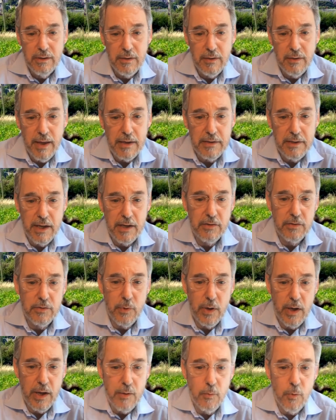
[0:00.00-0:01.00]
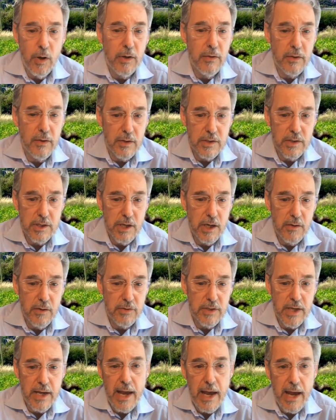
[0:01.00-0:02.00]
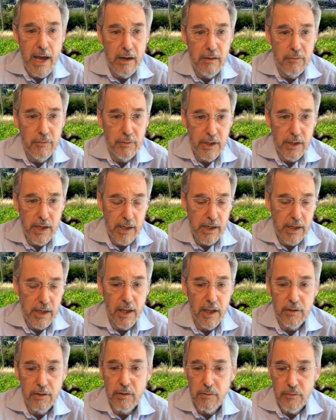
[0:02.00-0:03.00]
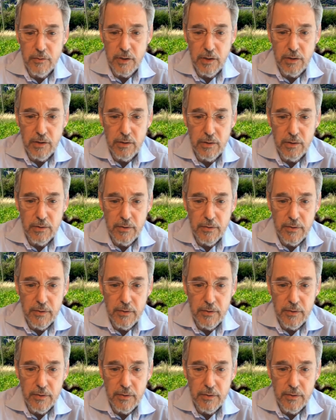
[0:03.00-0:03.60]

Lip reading: that takes away one of the incentives they had for getting an electric vehicle.